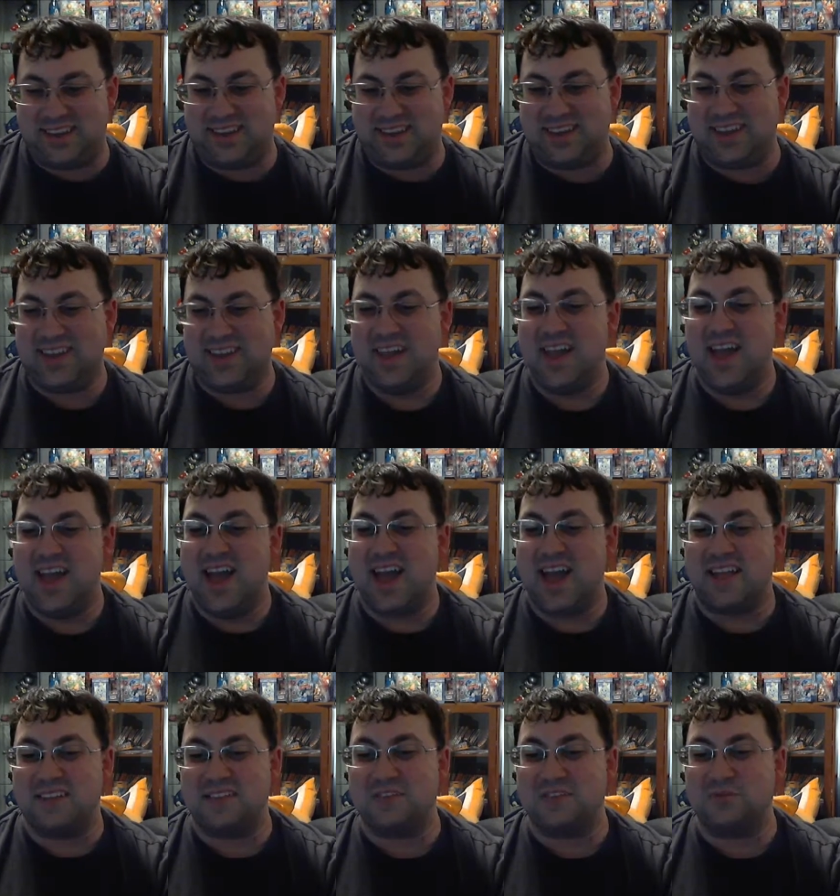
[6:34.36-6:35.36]
and
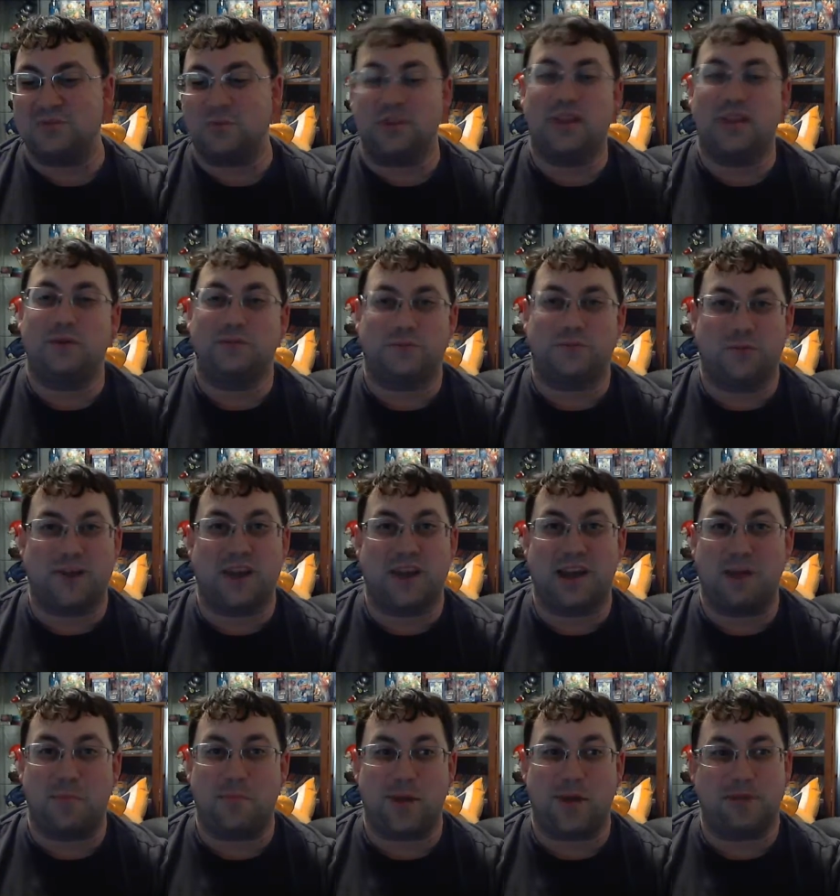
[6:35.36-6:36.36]
this is one that I was freaking
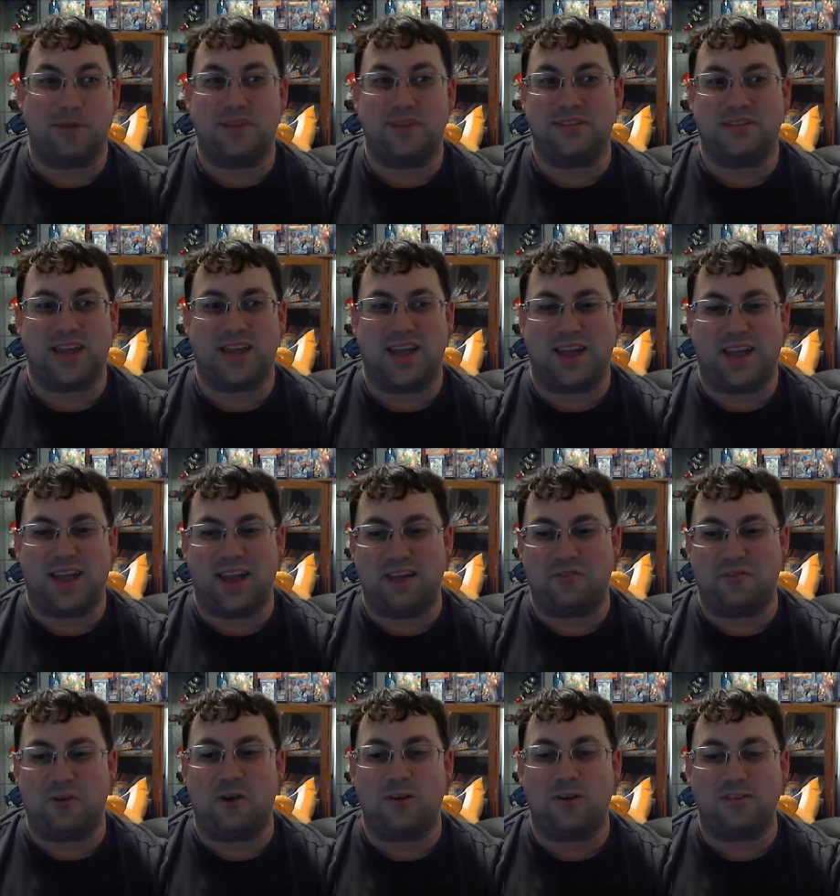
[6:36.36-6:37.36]
out about because I, I, have
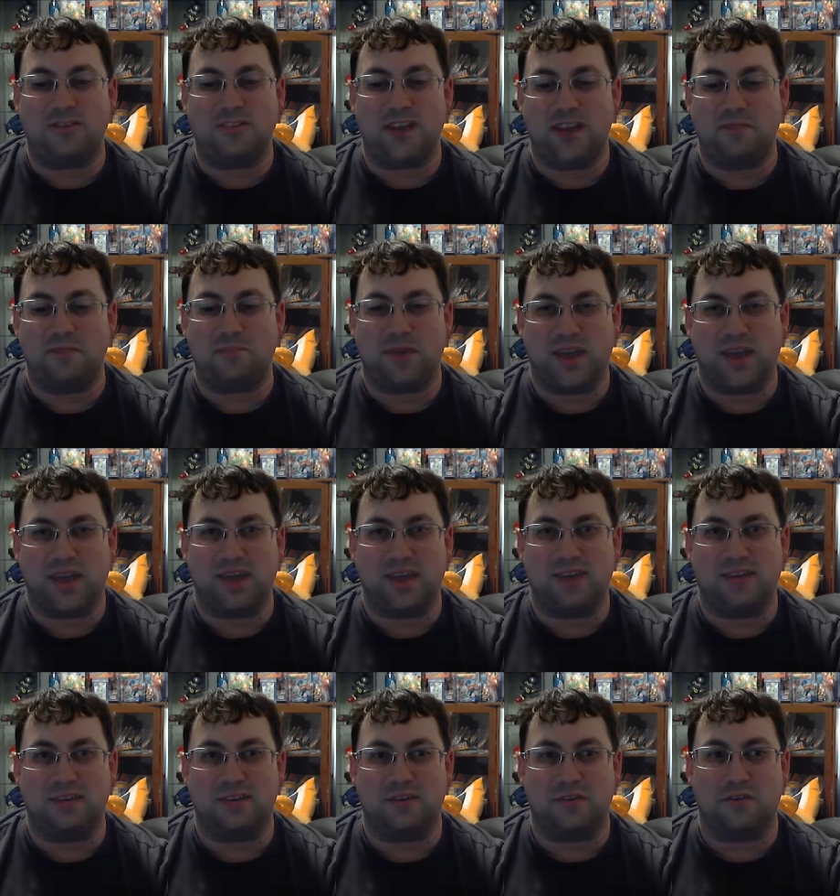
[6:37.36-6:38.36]
a hard time
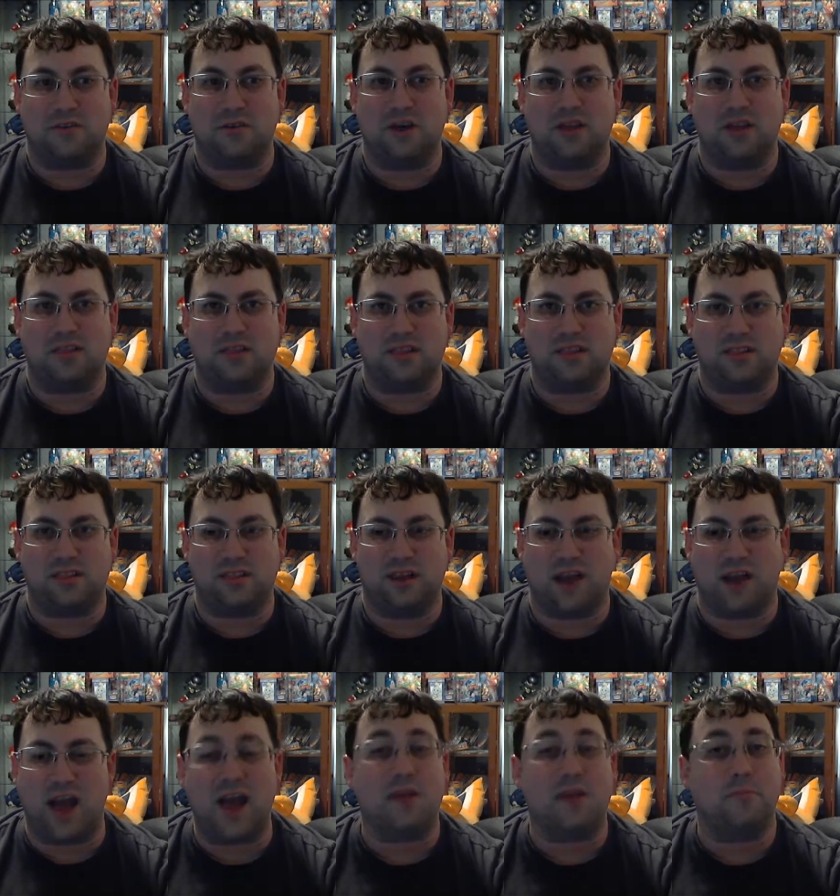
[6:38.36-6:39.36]
paying a, a,
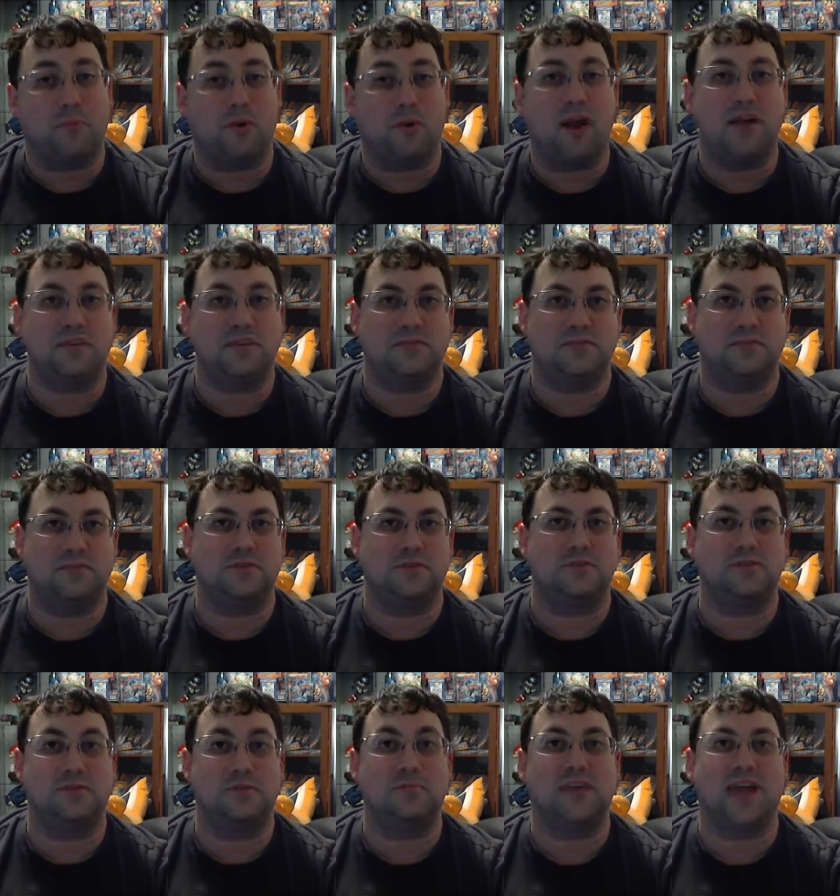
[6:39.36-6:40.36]
high price for these
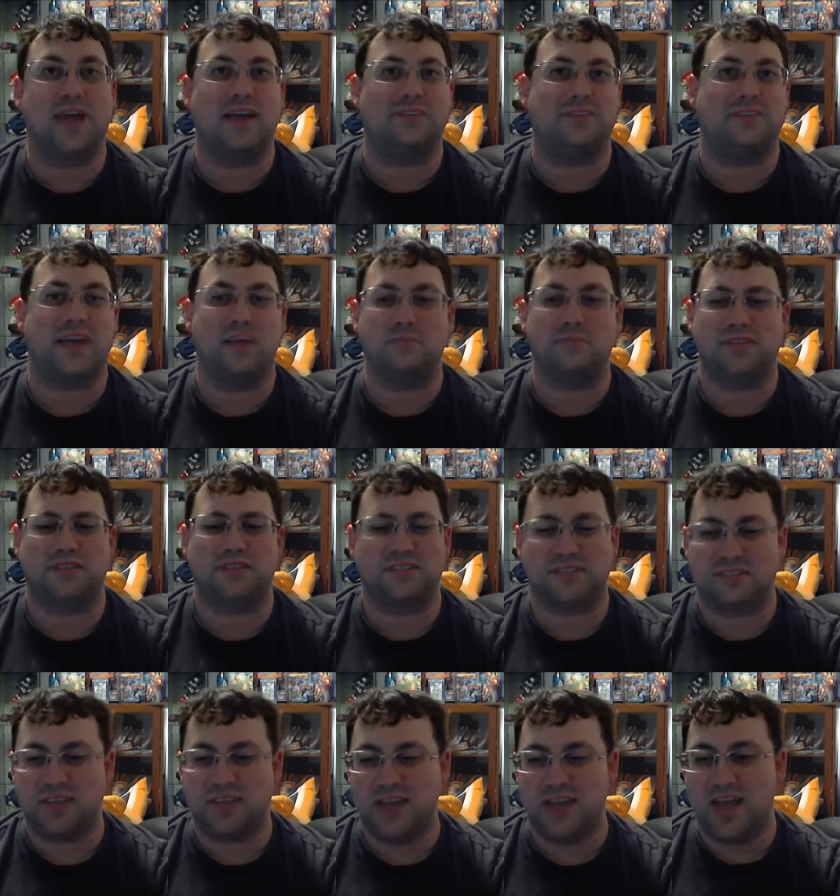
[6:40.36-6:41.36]
Dreamcast games. I
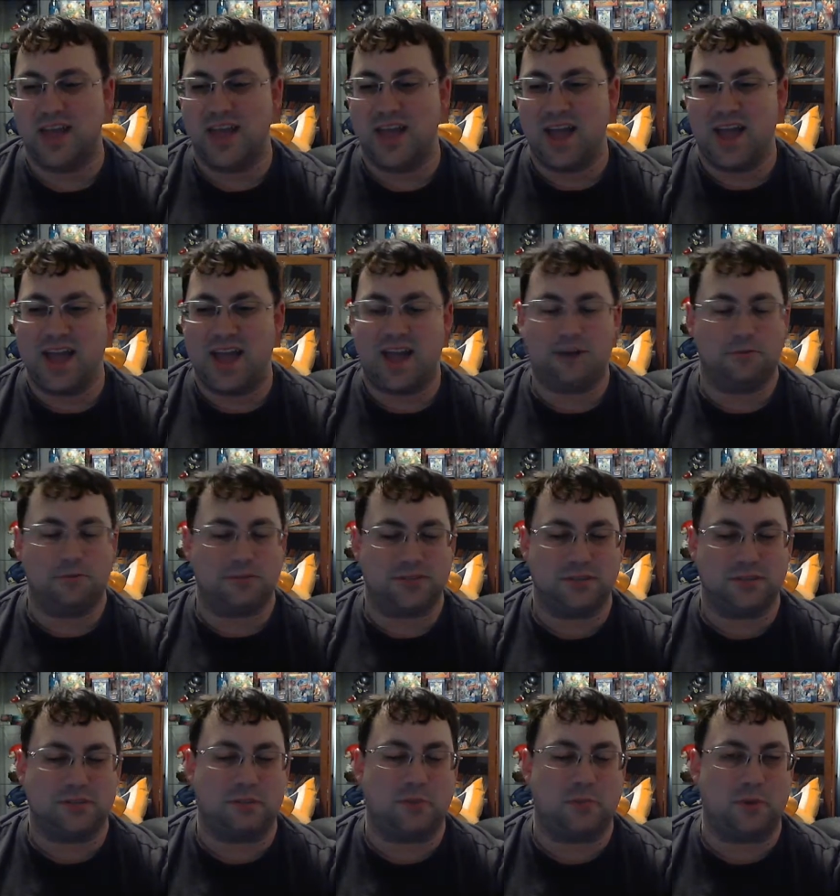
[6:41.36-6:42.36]
just I don't
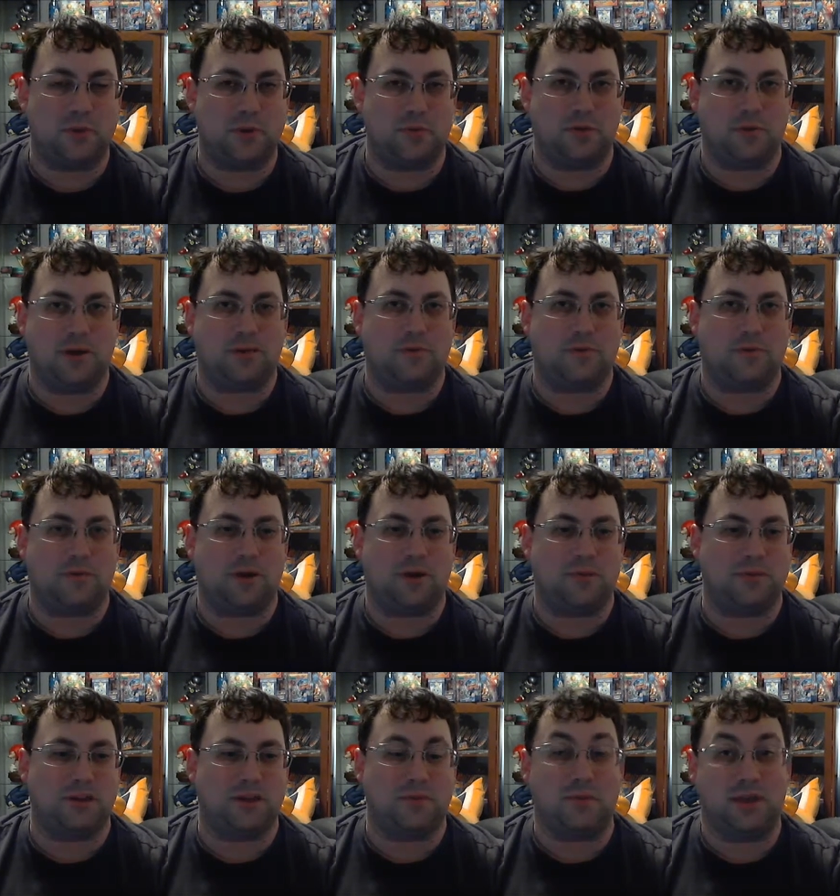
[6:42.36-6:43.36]
see the point when I when
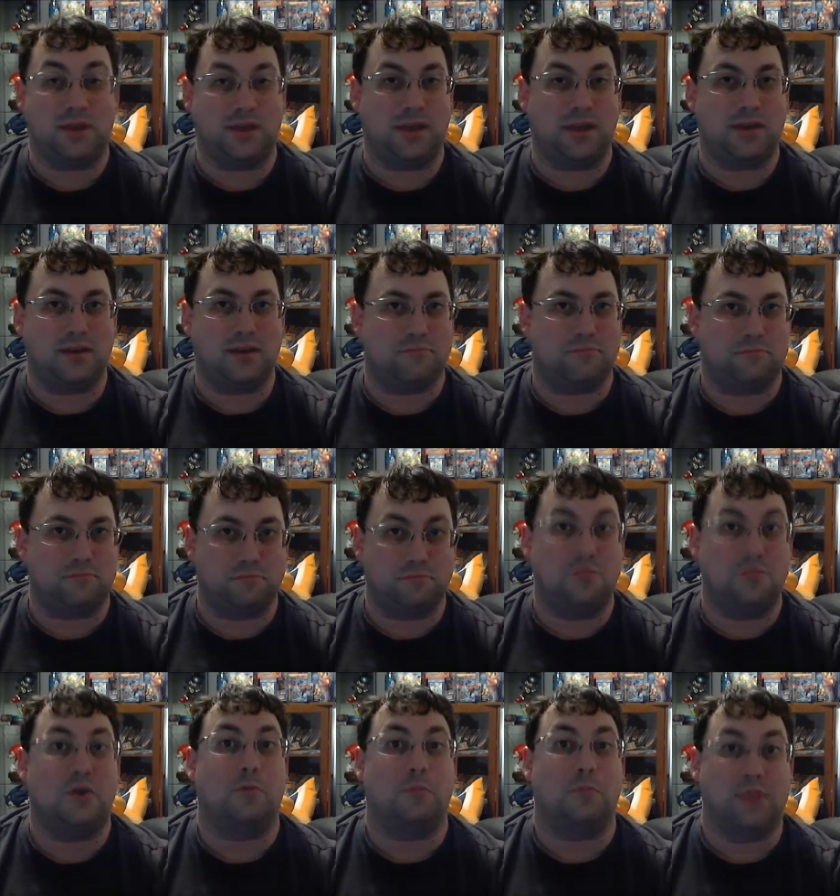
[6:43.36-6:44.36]
I'm going to be any,
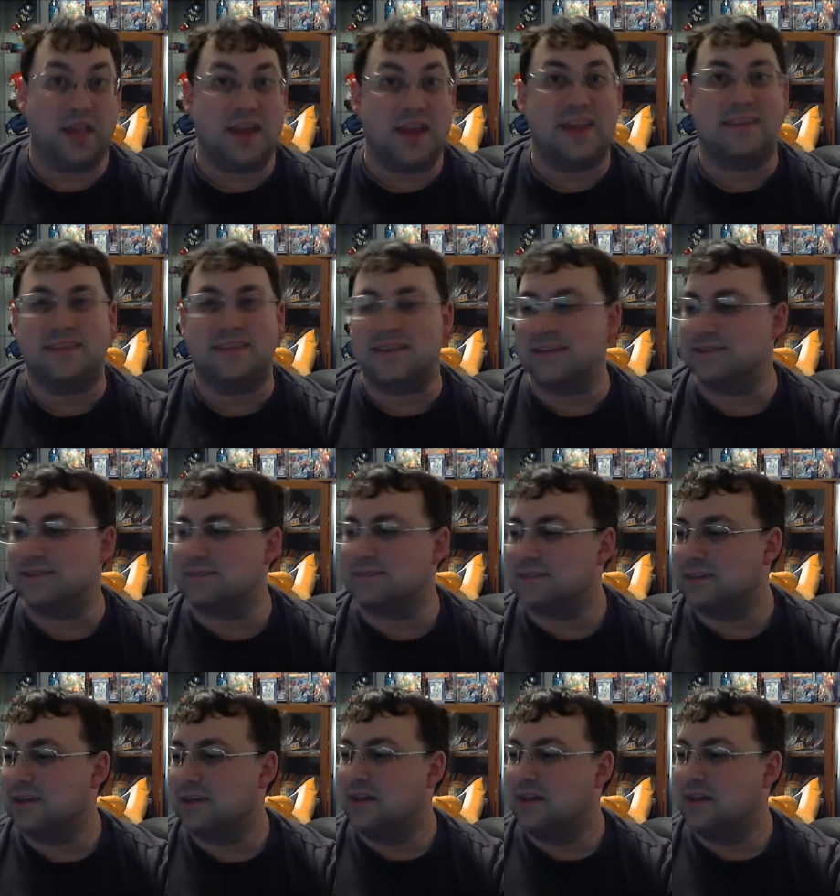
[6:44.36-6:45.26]
you know playing these.